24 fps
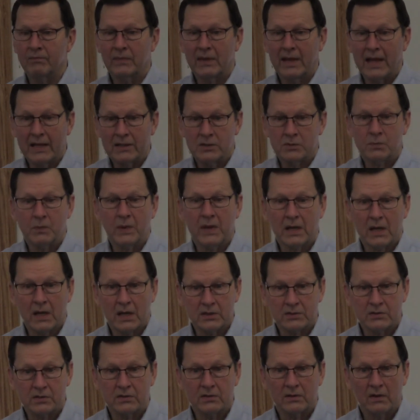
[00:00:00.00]
That's
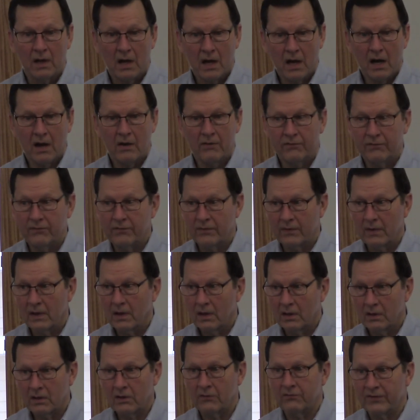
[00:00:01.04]
because of the